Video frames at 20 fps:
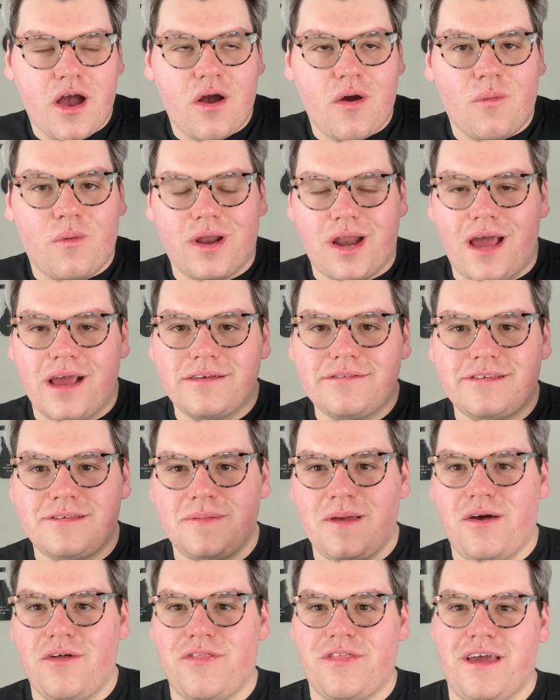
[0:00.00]
When I
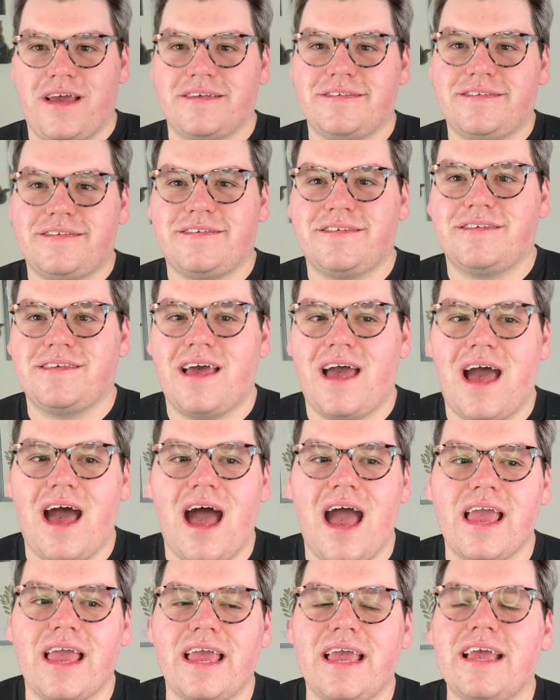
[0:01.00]
smell this,
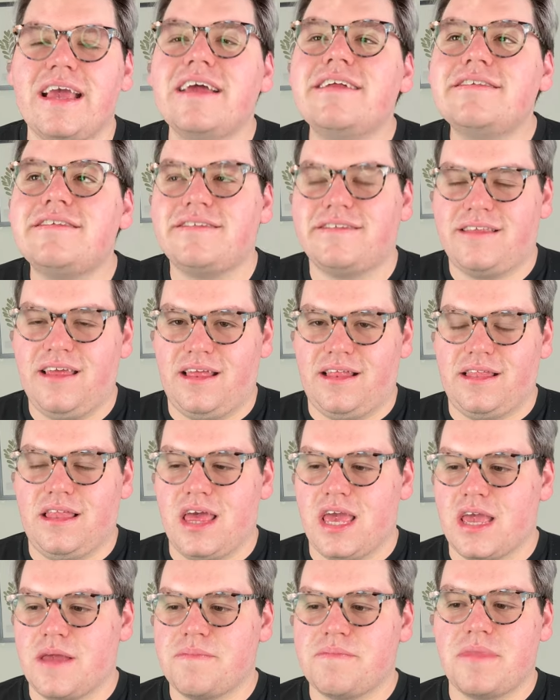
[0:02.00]
I
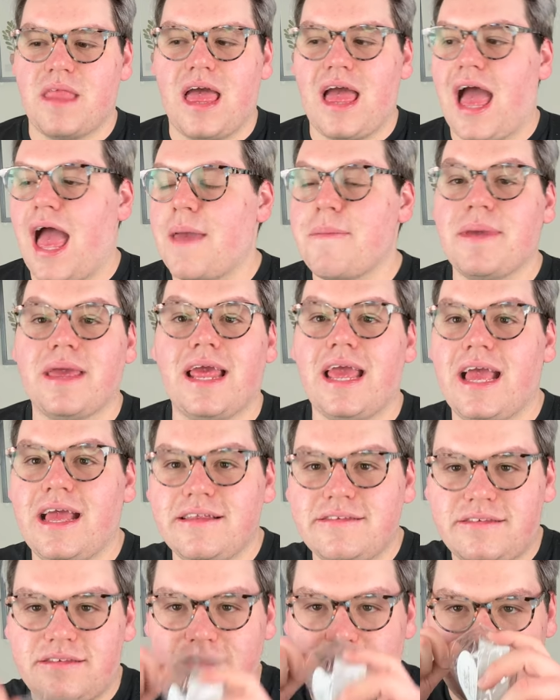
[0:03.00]
instantly, I mean
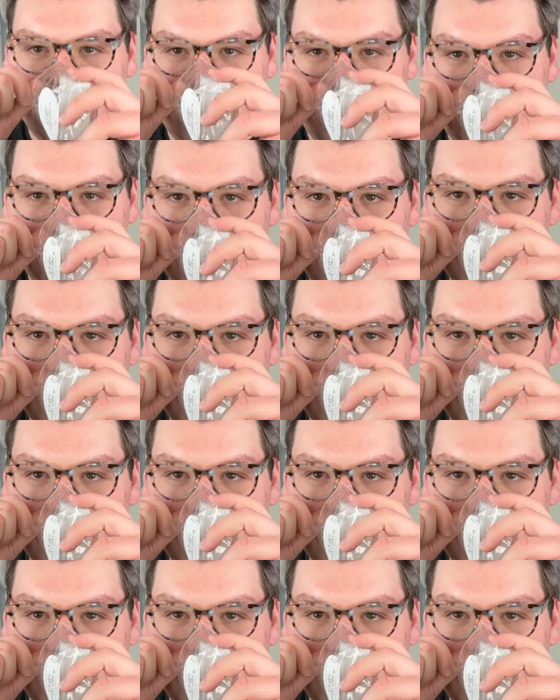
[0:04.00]
instantly,